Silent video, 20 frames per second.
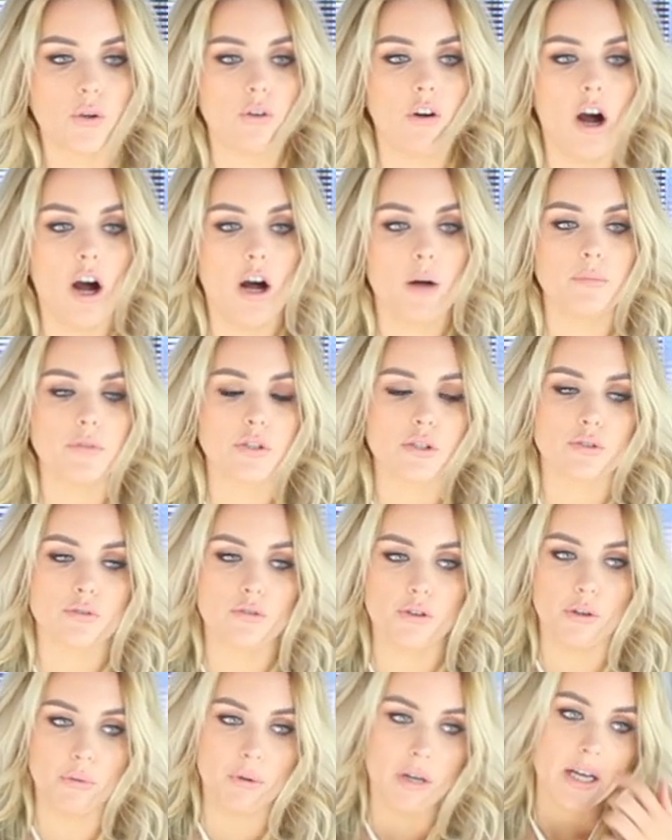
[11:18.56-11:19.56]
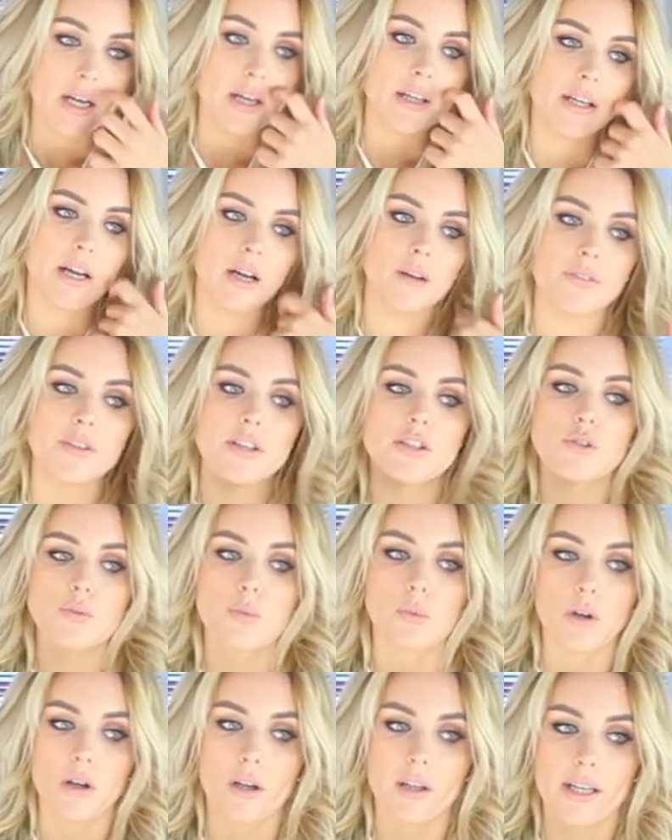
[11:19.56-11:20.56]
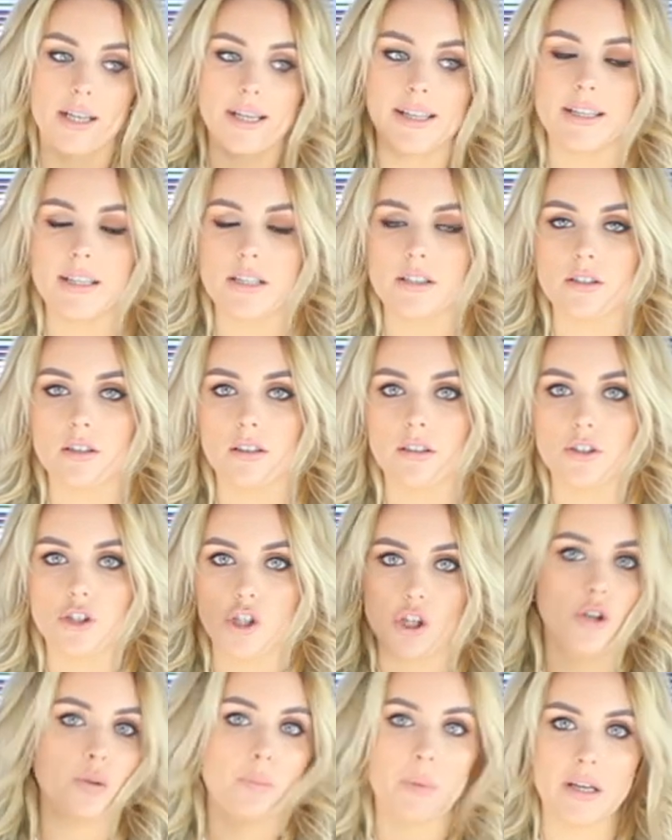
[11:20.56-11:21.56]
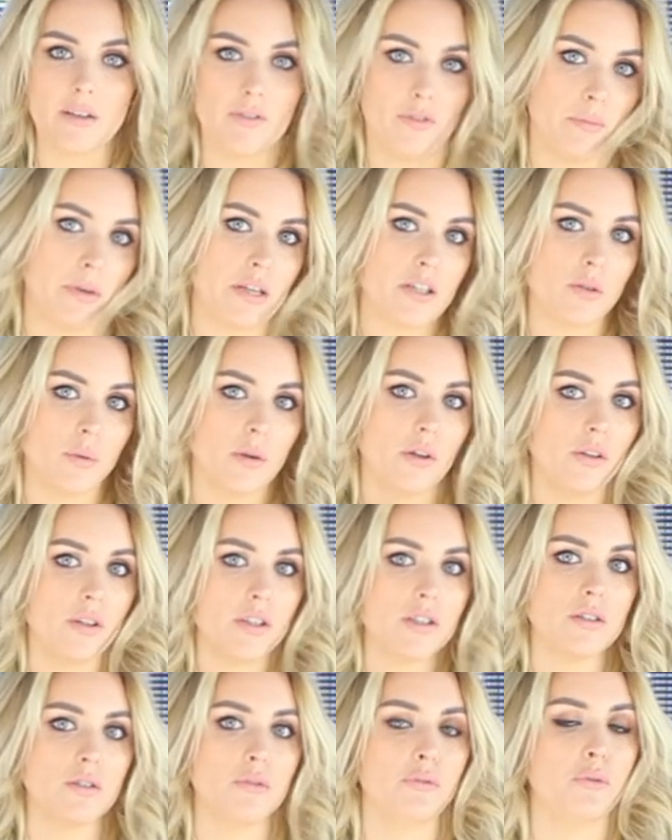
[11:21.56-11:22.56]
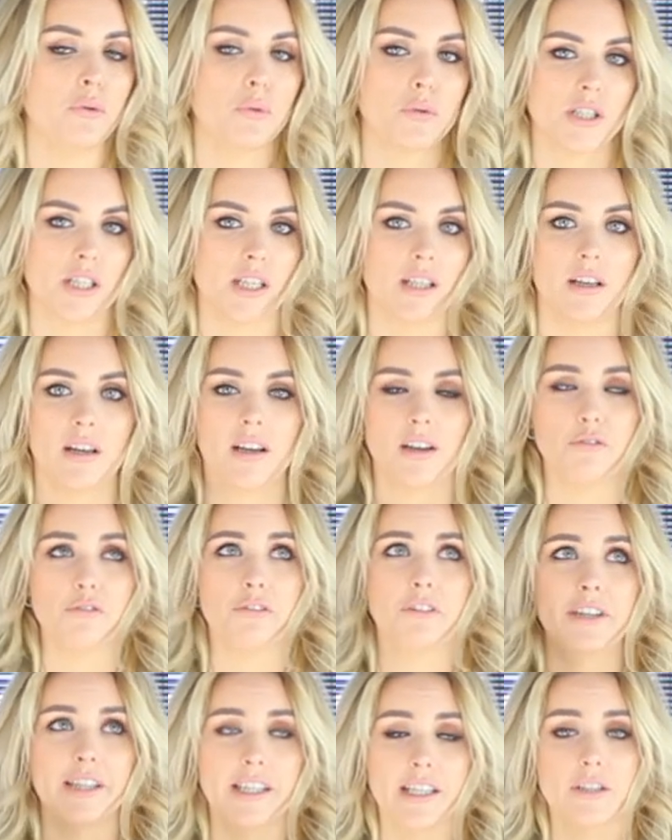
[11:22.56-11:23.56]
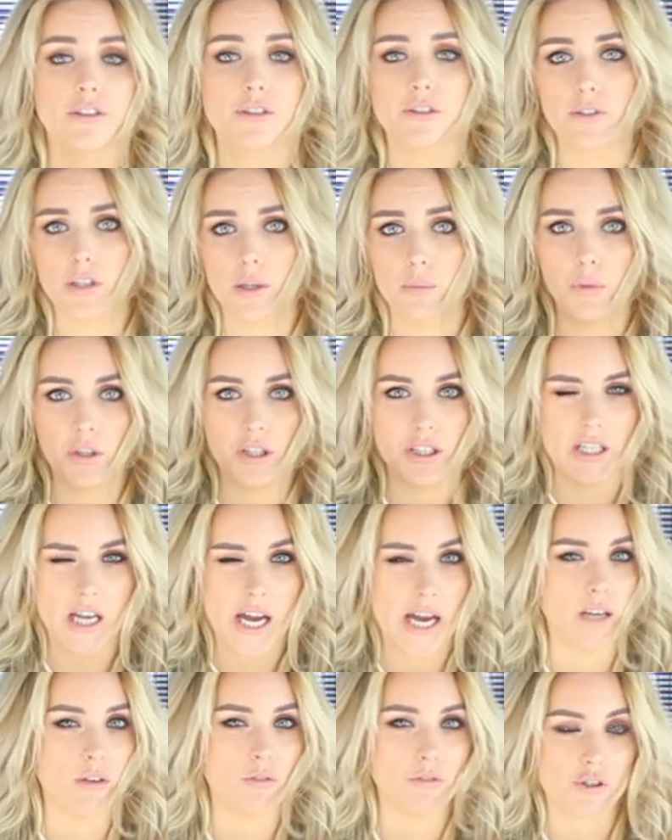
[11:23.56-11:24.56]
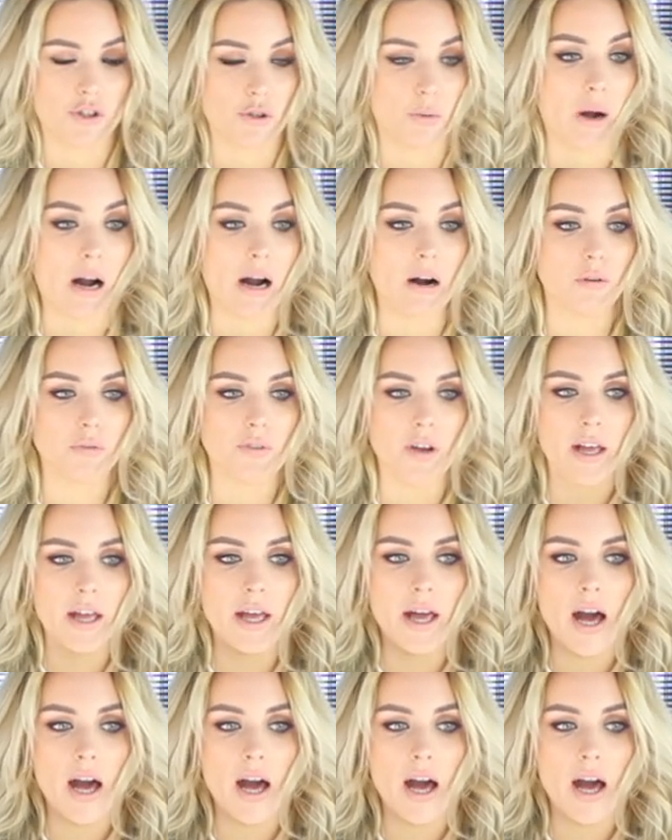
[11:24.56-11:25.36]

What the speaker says: your arms through. Now this one, it is too big for me. So I got this in a 14 and I really could have done with a 10 or a 12.